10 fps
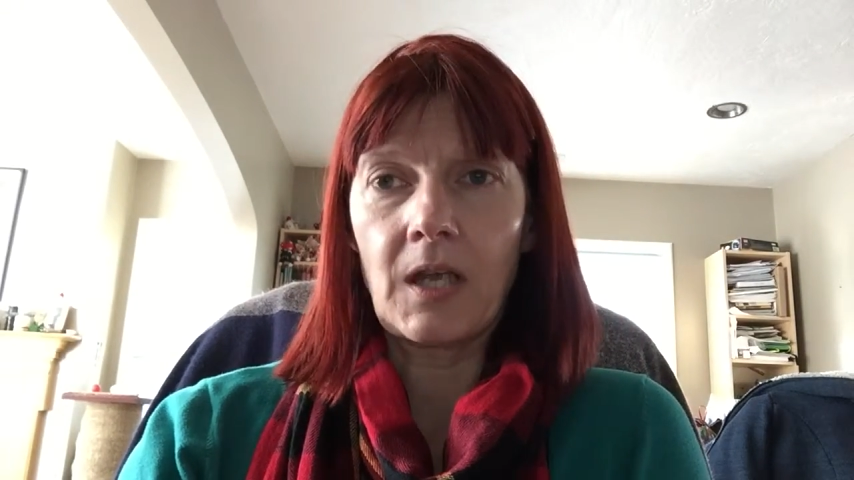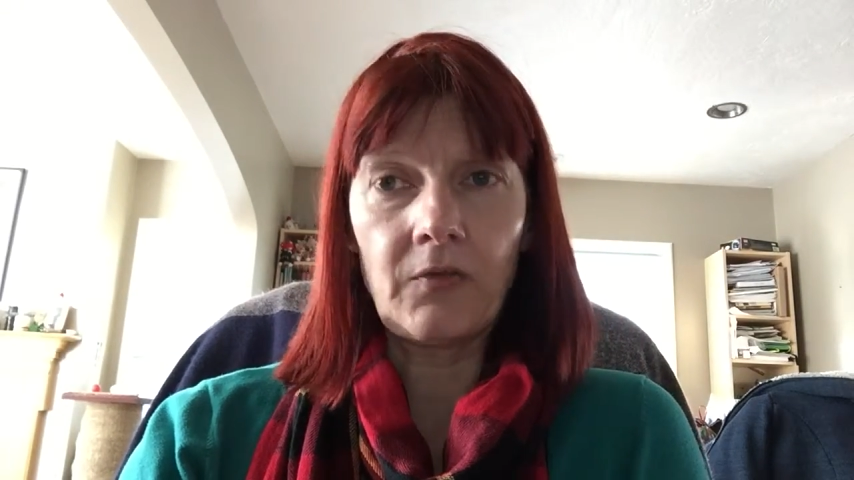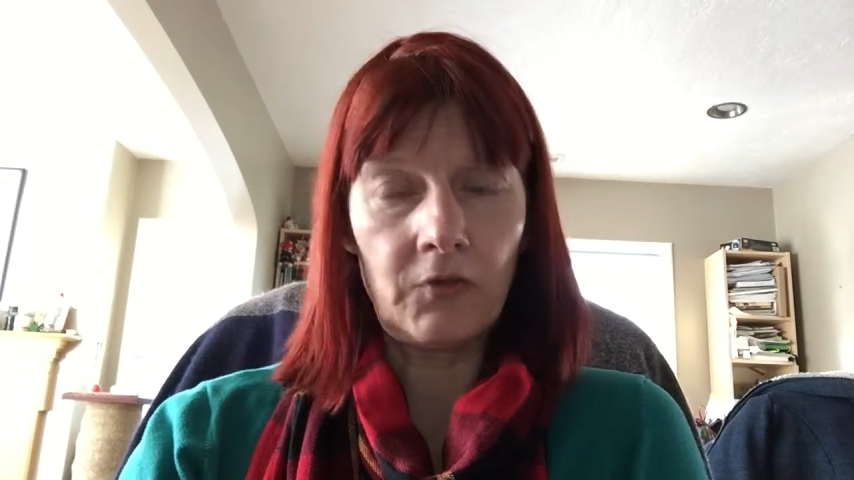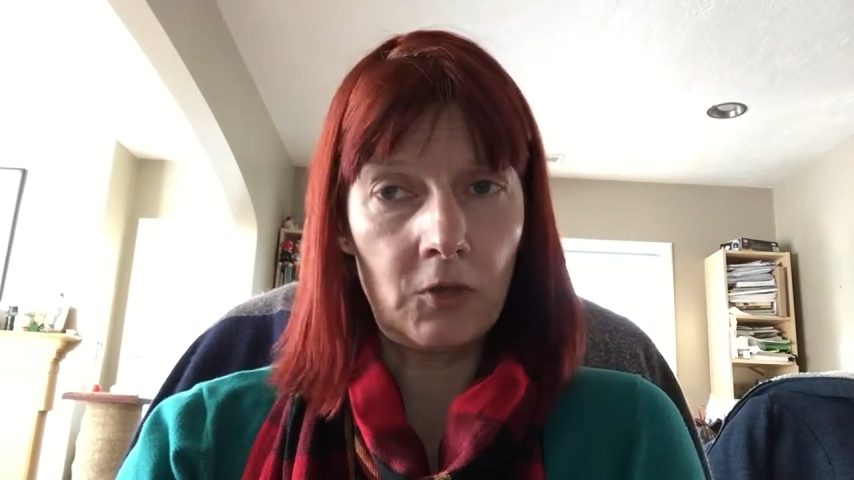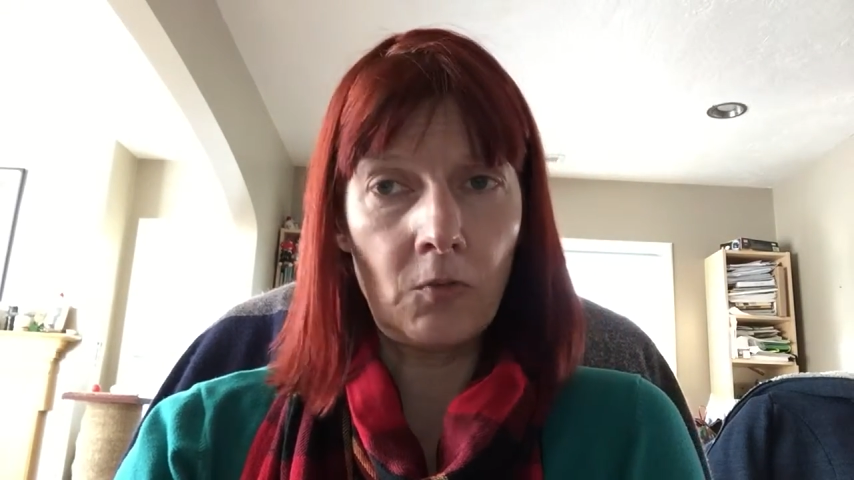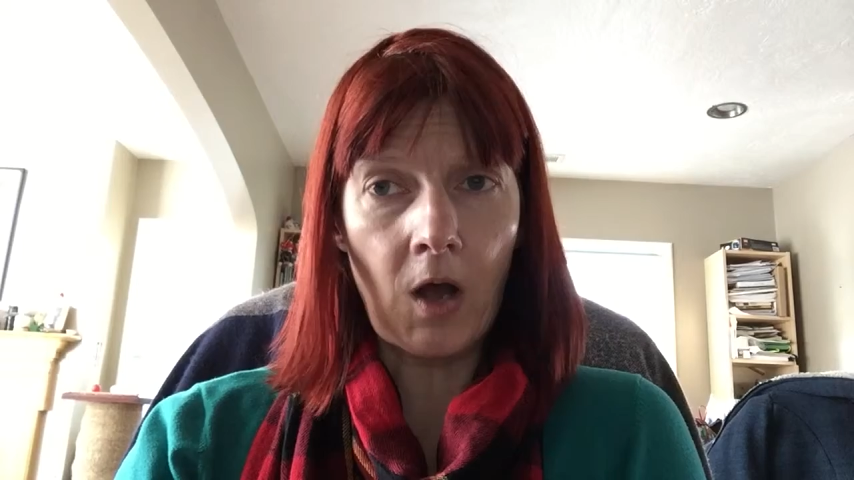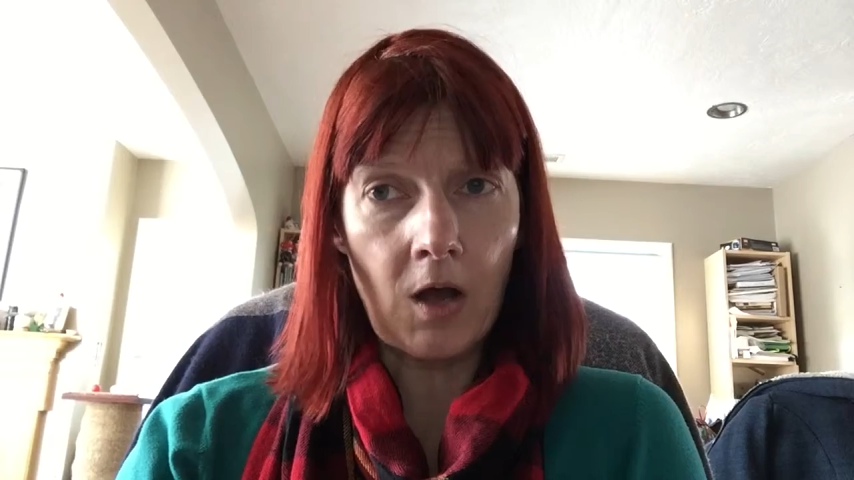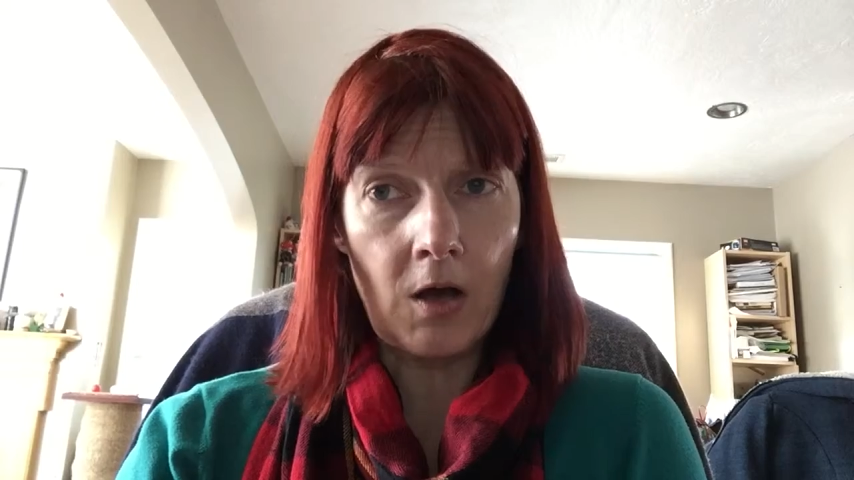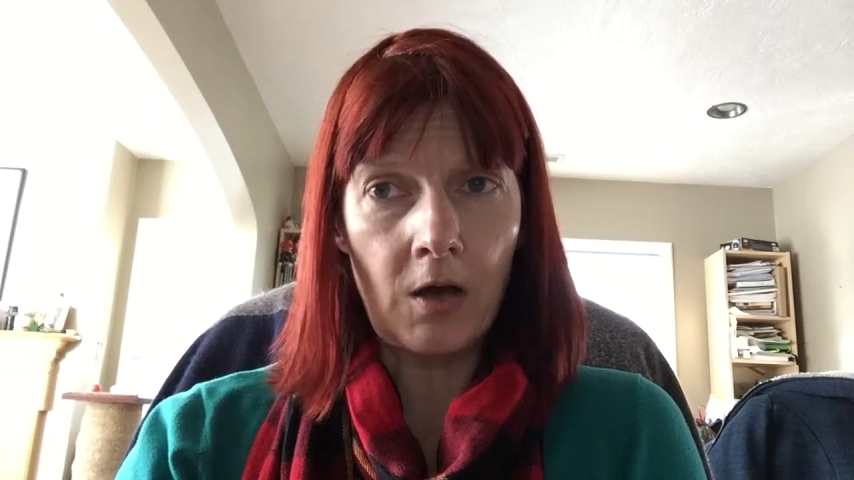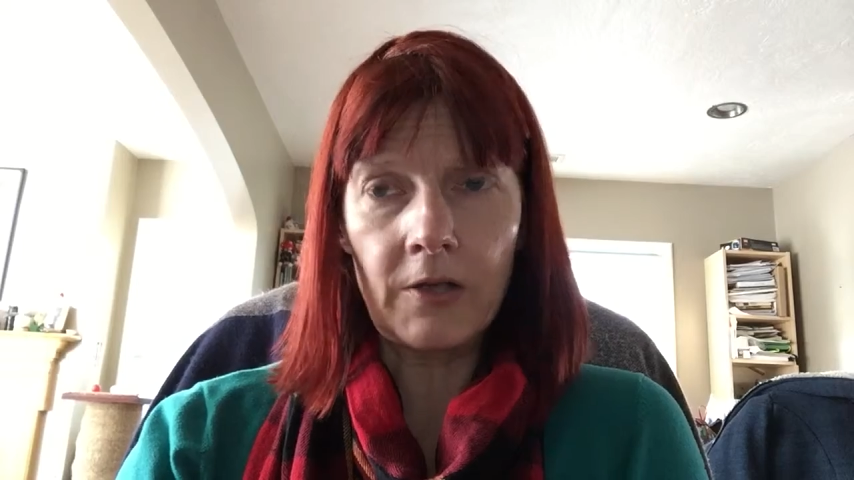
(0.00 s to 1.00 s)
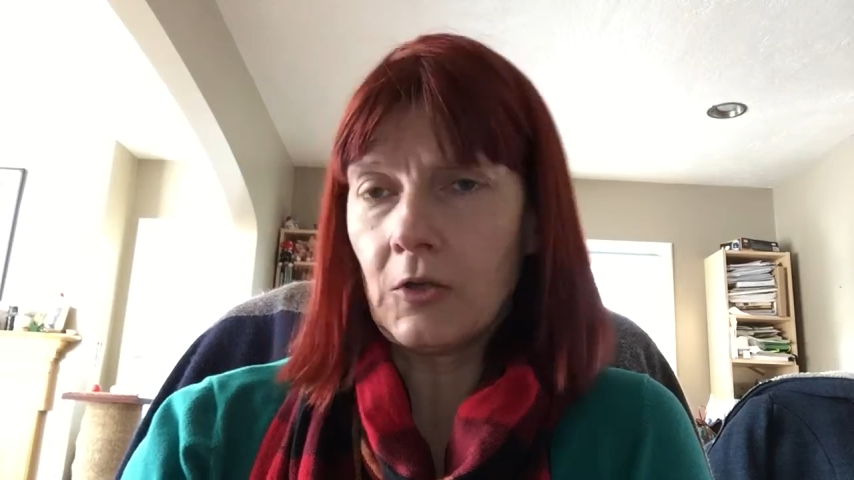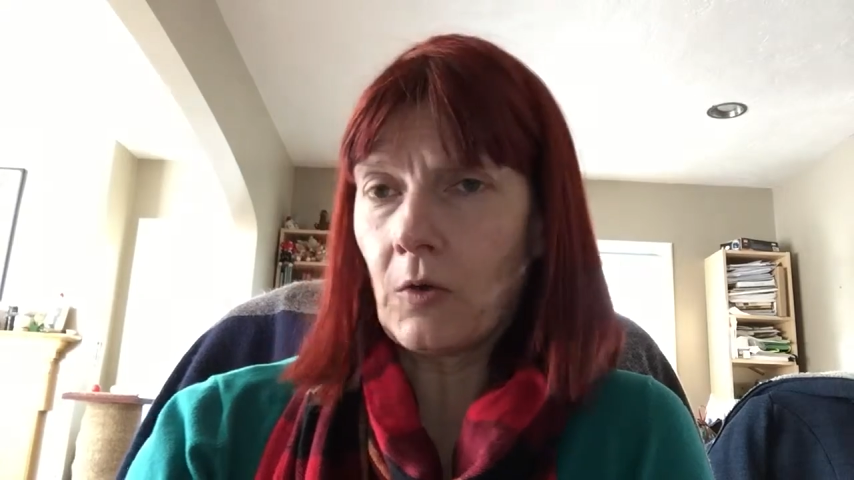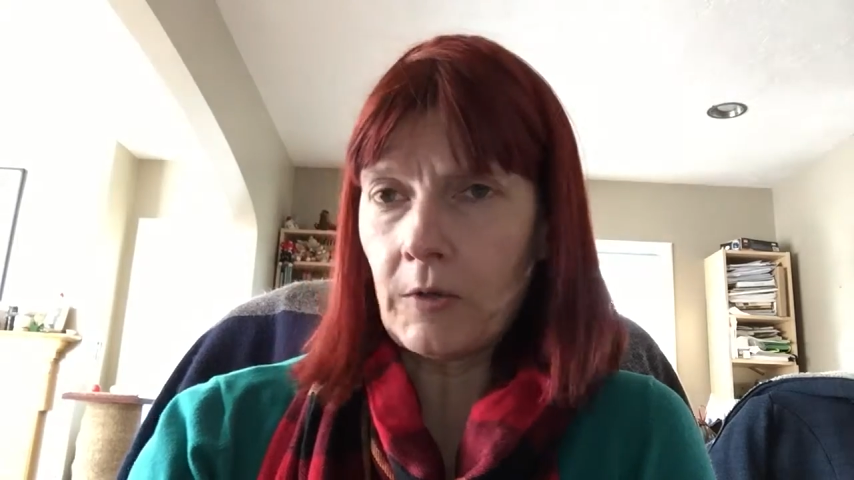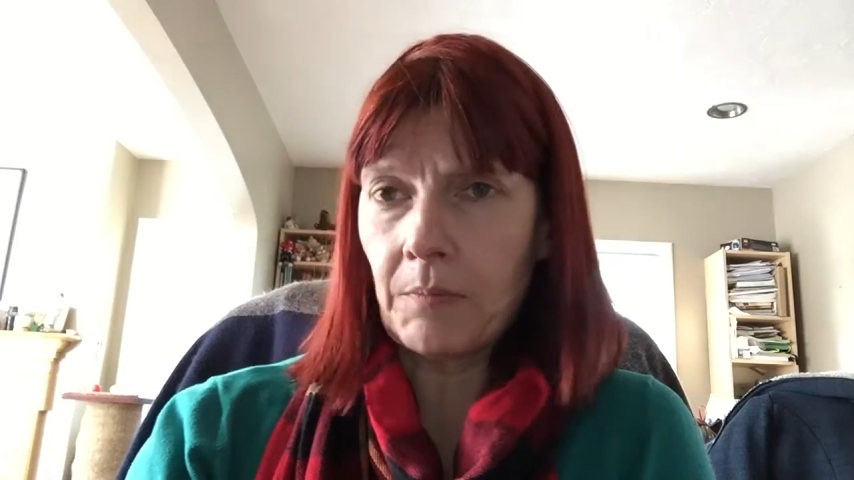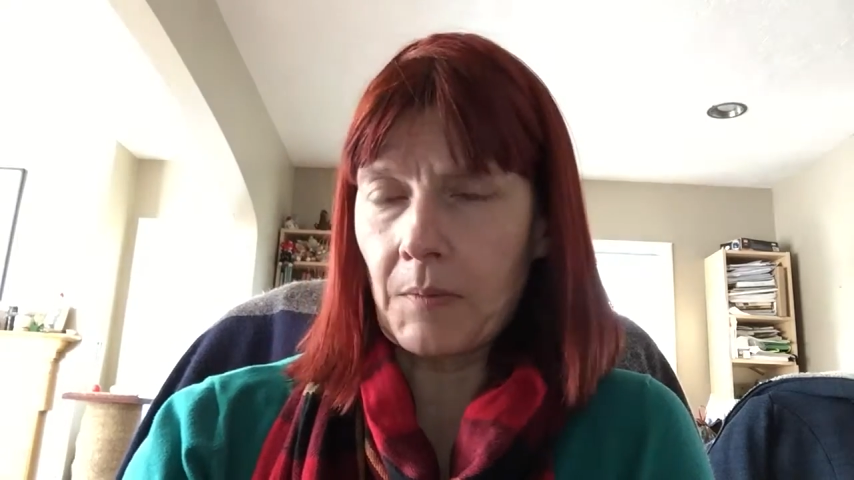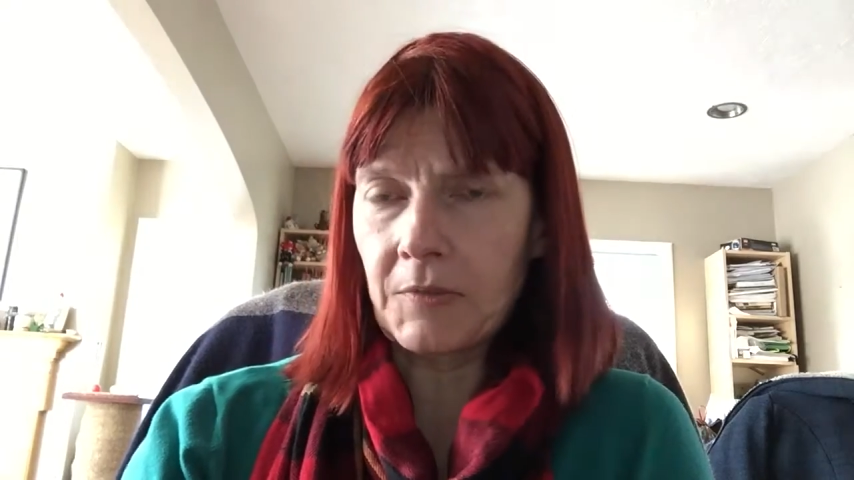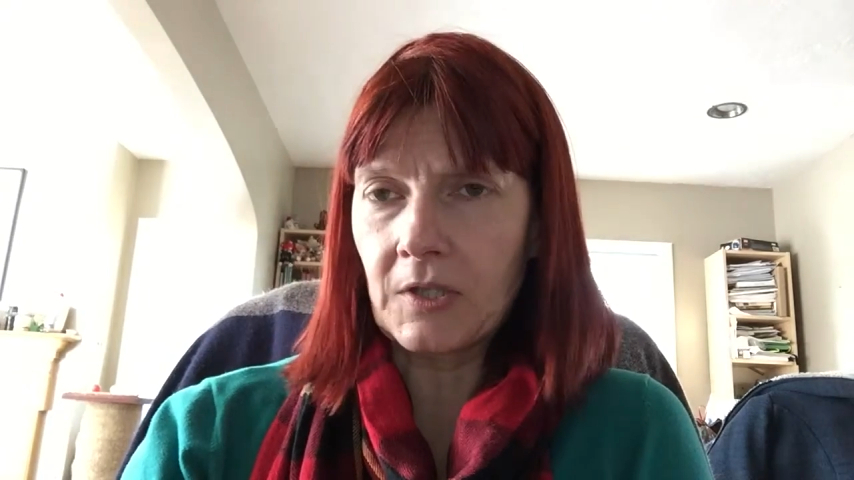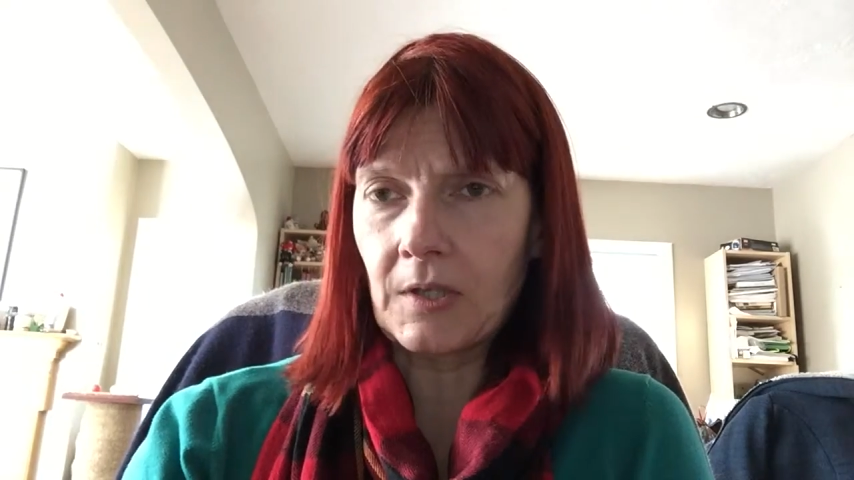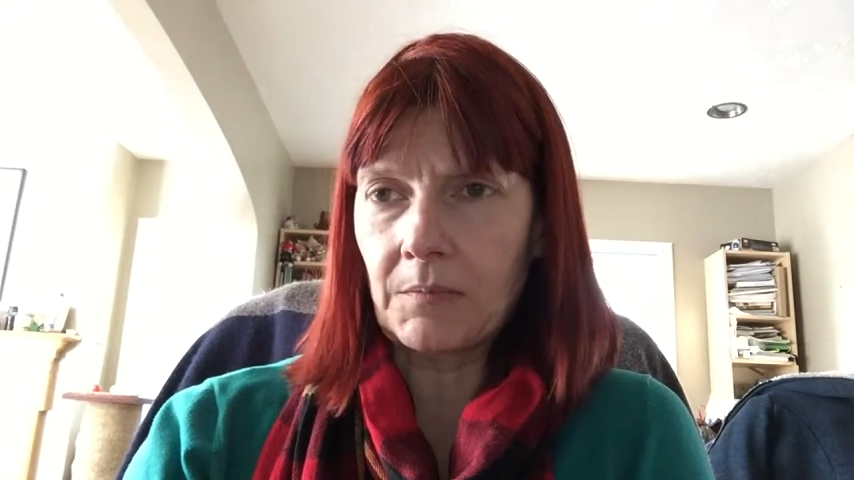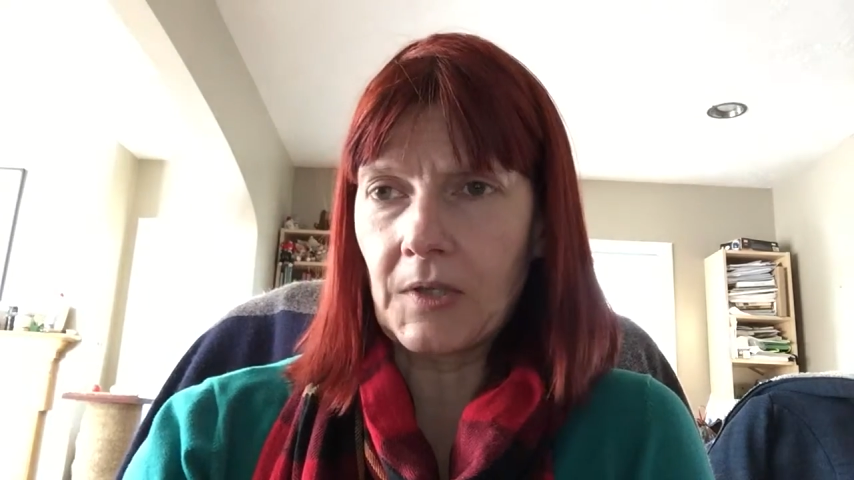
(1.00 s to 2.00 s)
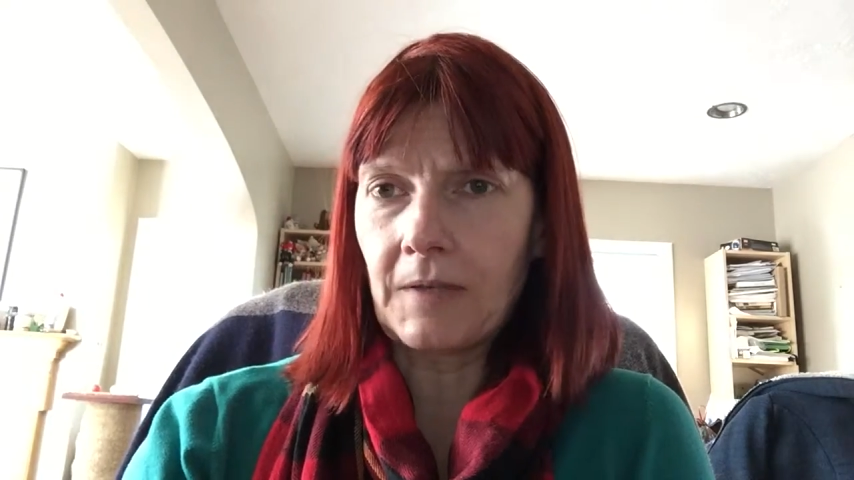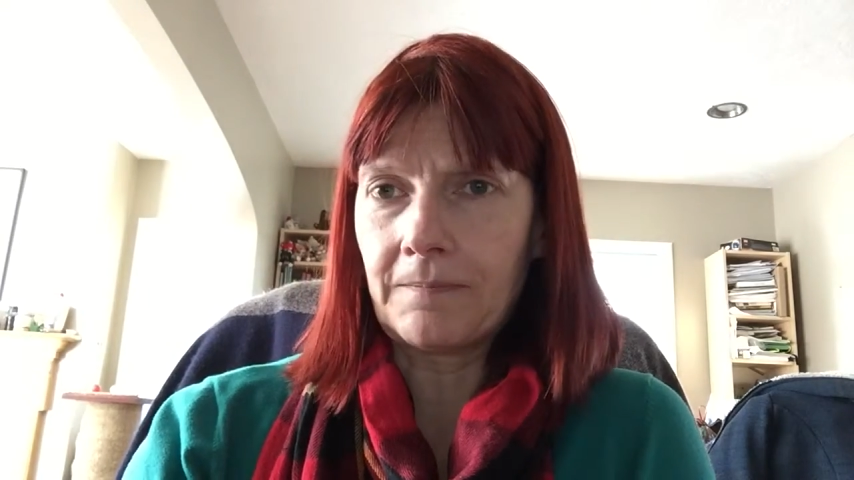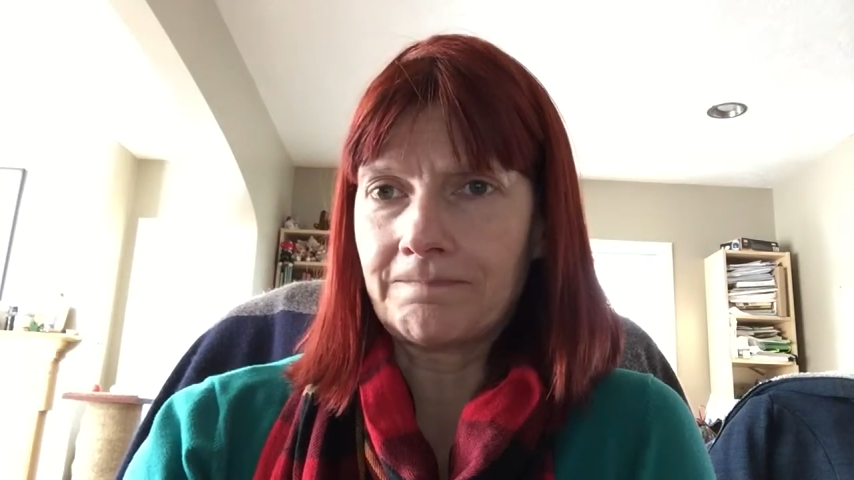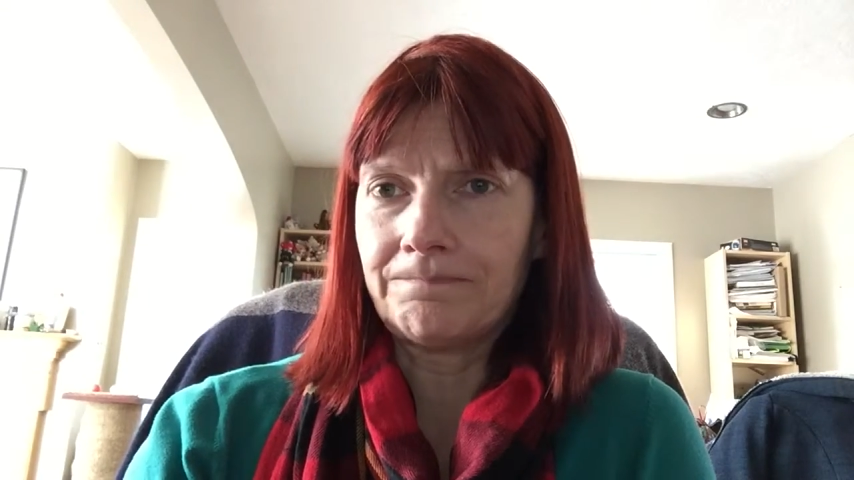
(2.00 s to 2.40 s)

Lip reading: if you are your own publishing company.